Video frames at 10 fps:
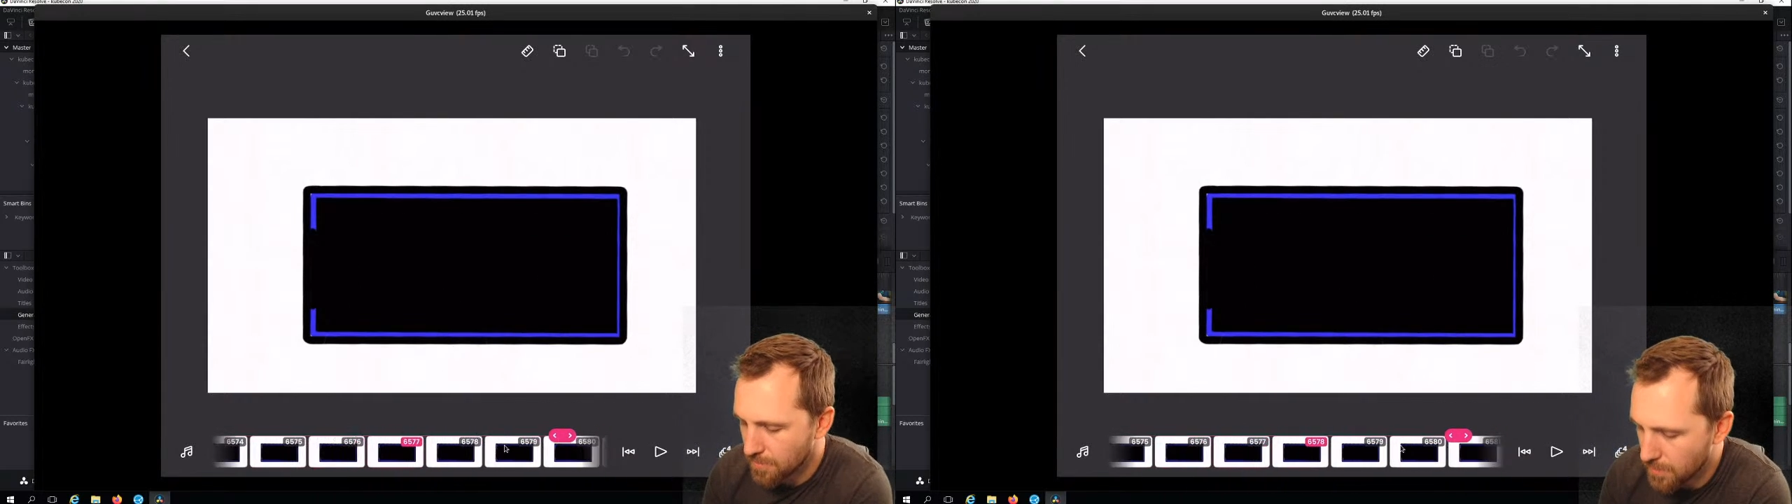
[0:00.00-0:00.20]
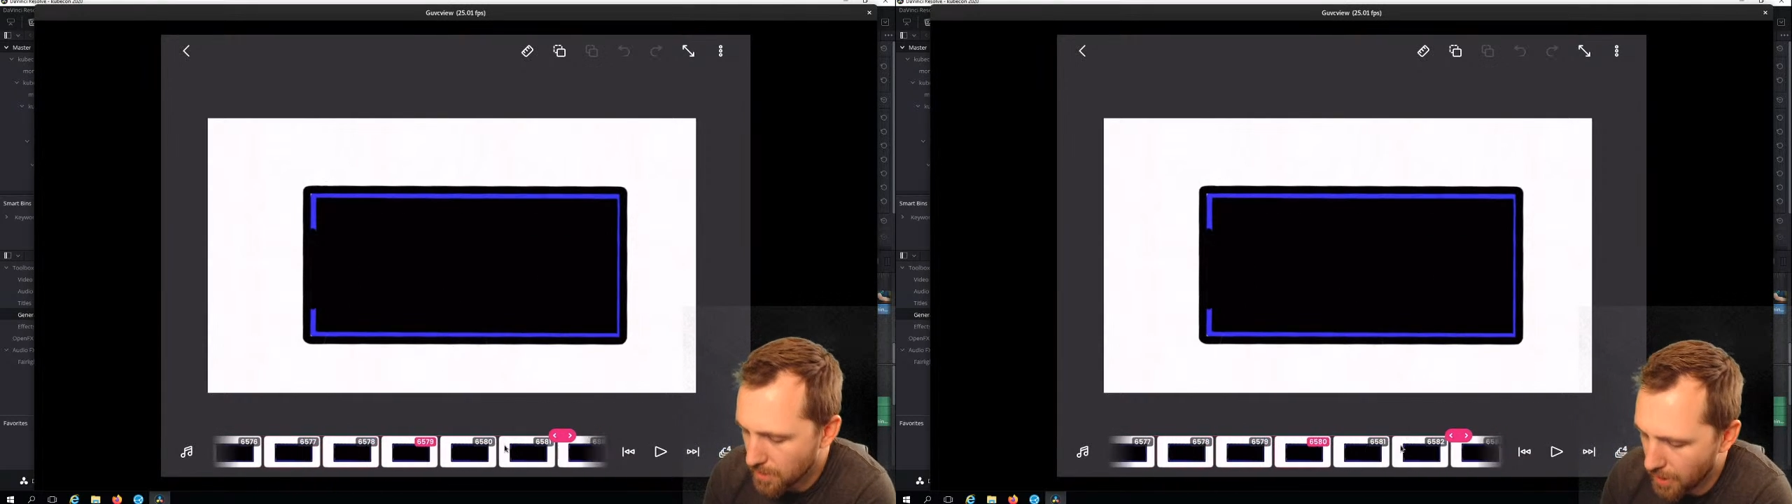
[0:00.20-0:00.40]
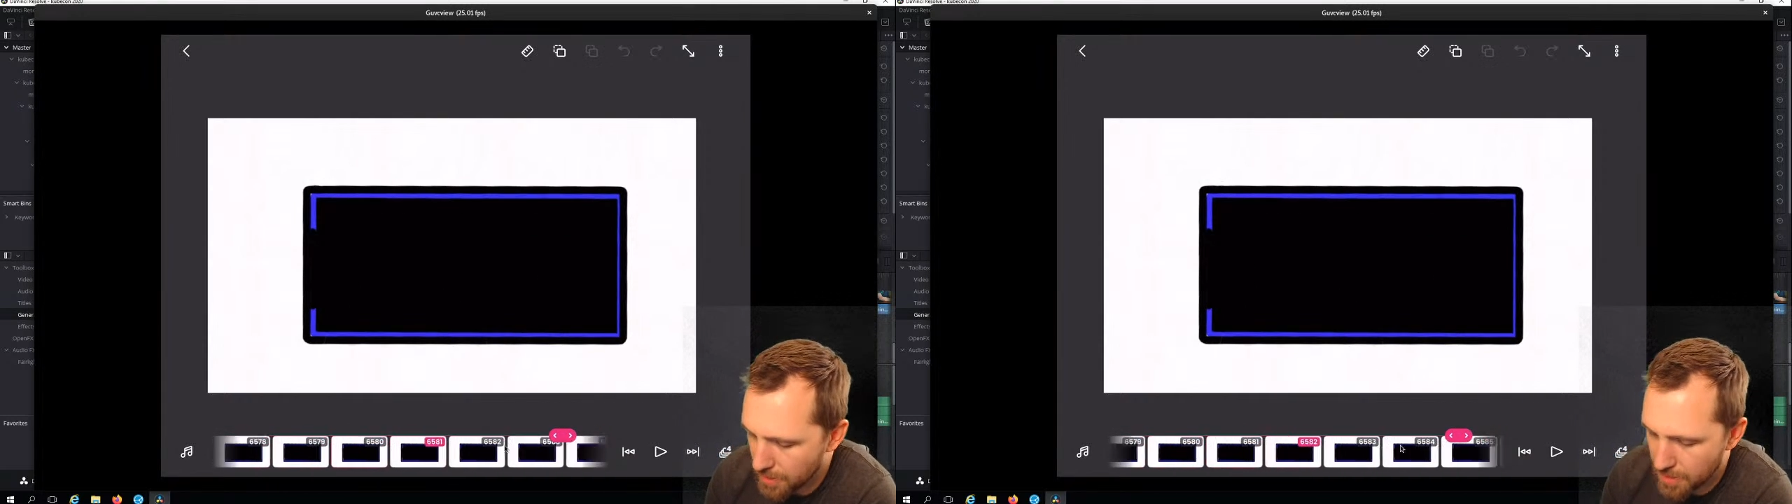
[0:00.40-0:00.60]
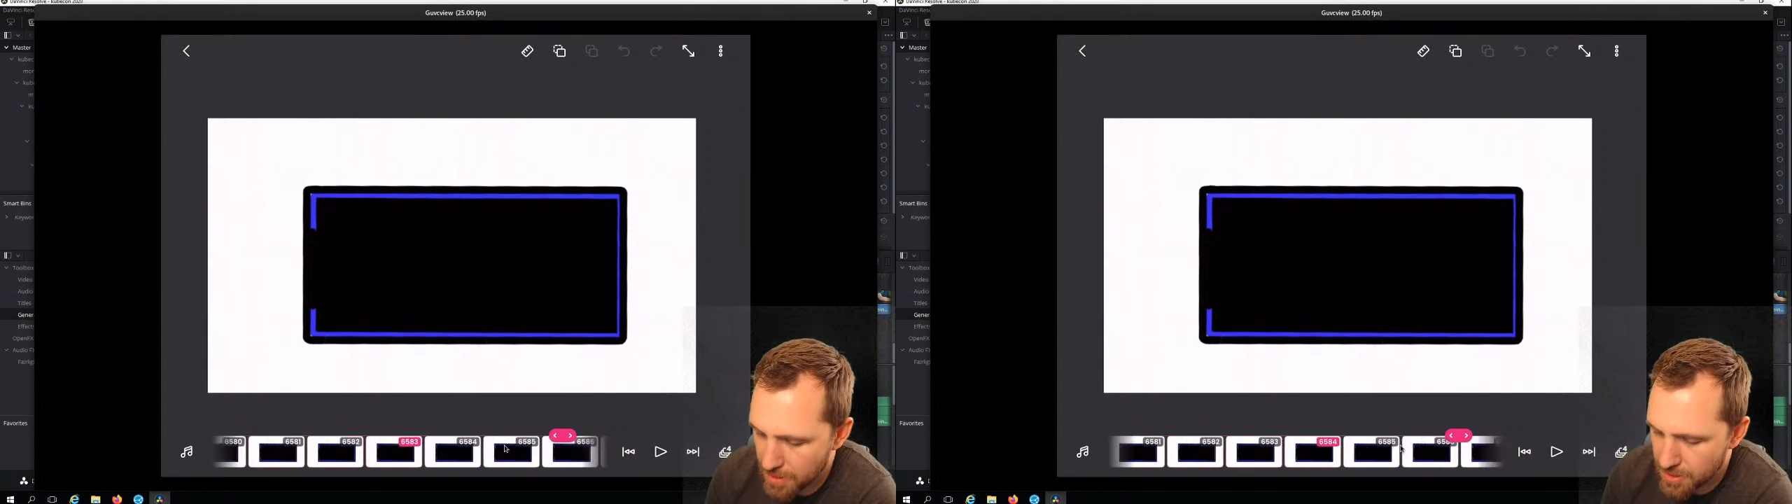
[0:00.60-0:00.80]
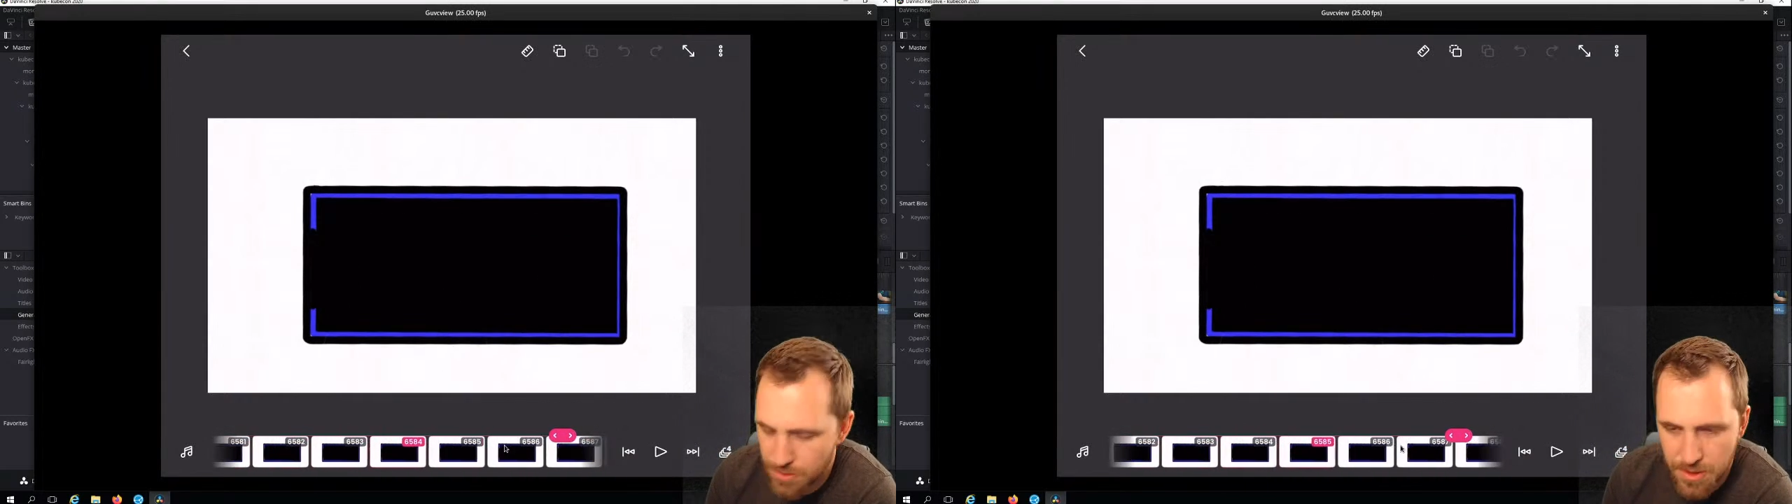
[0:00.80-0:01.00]
And then
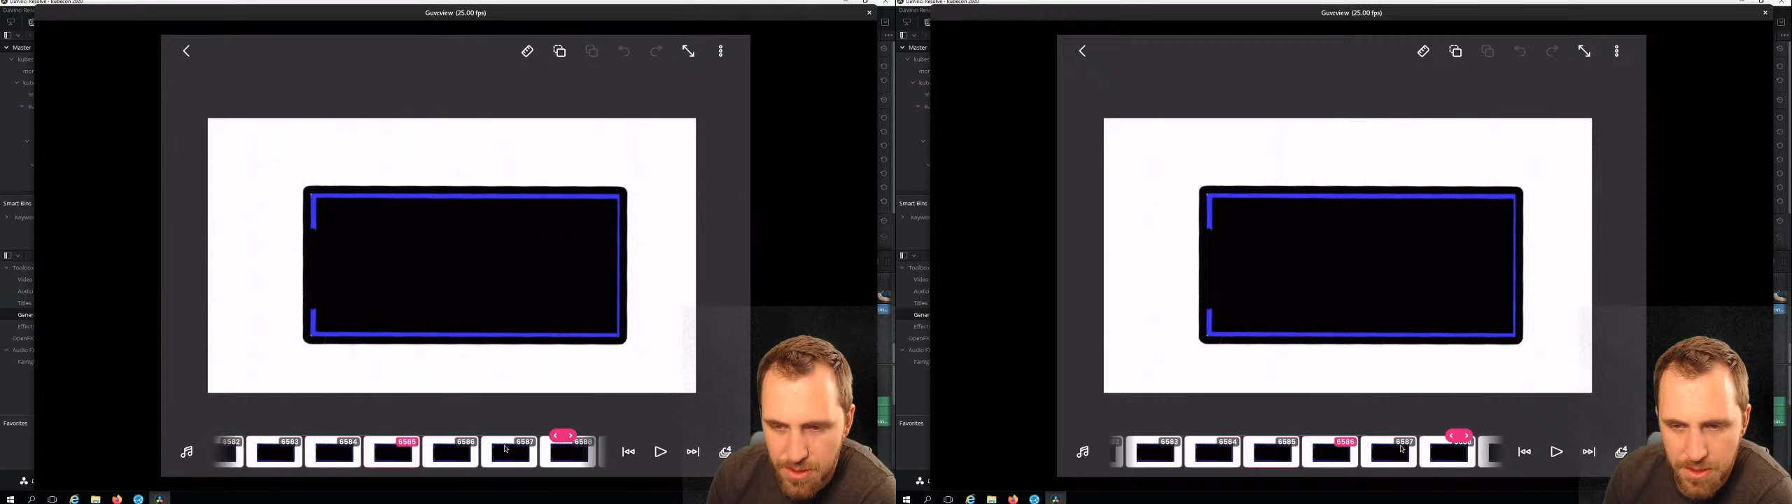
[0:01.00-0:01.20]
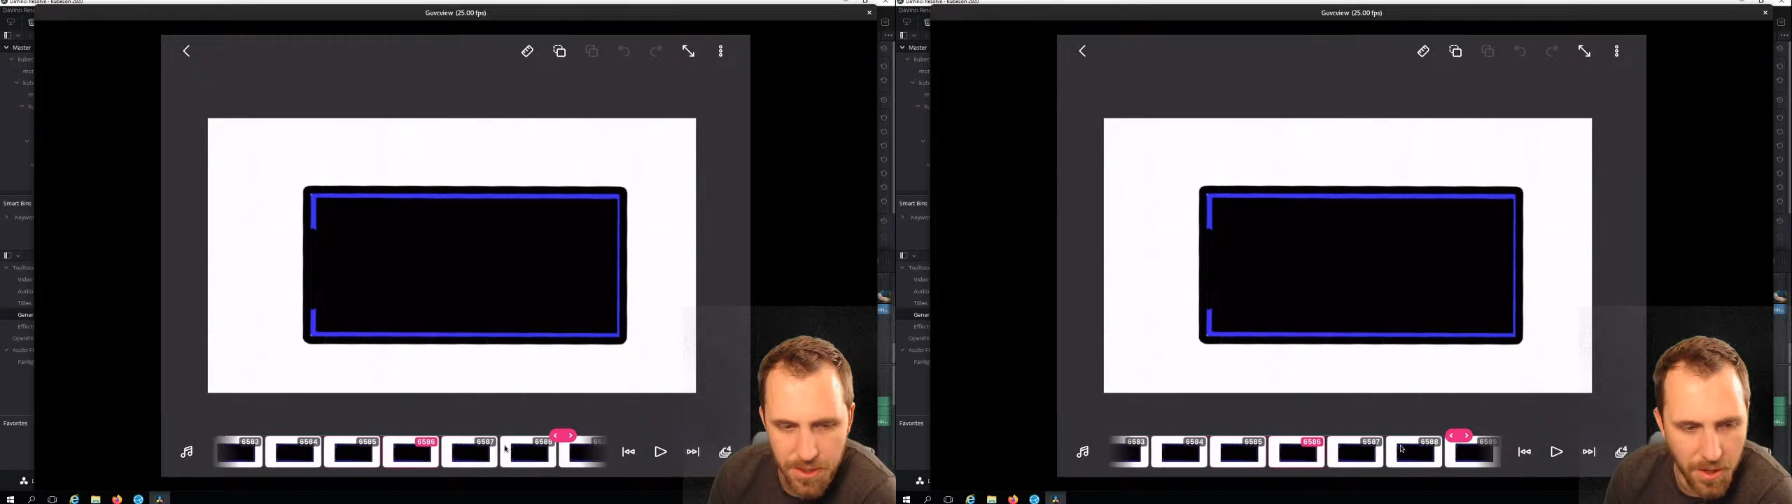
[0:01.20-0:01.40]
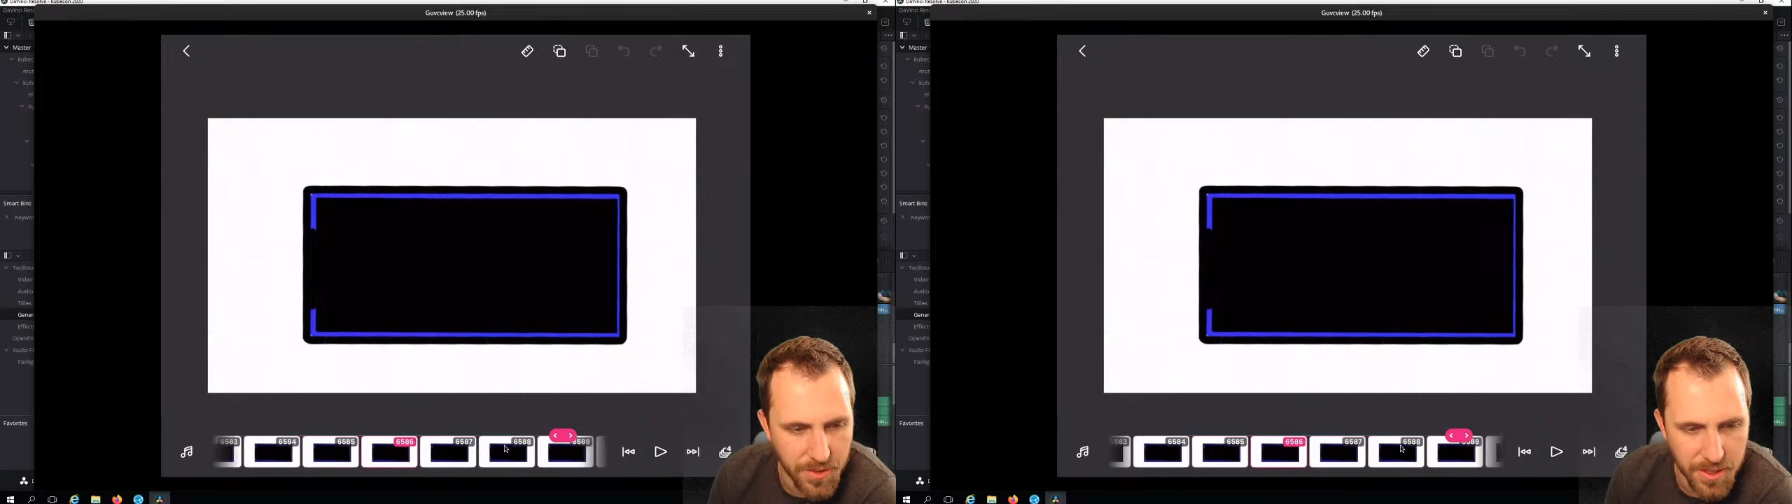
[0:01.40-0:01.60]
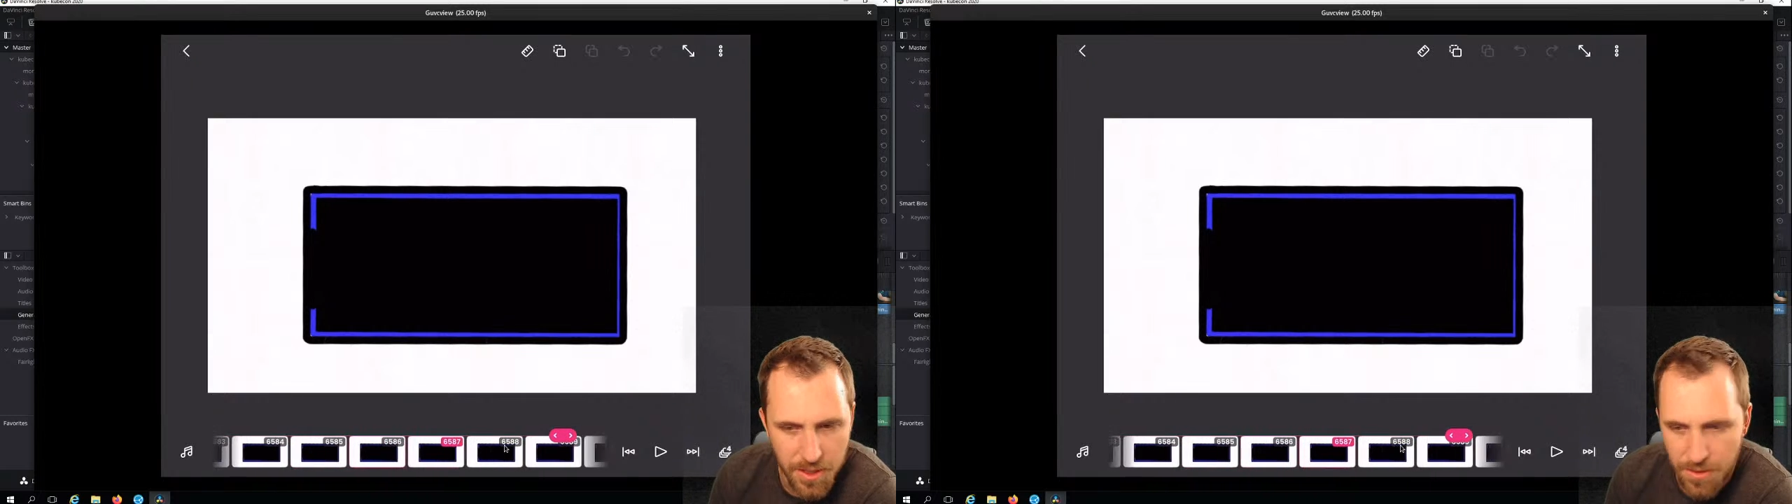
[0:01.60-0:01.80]
this was, obviously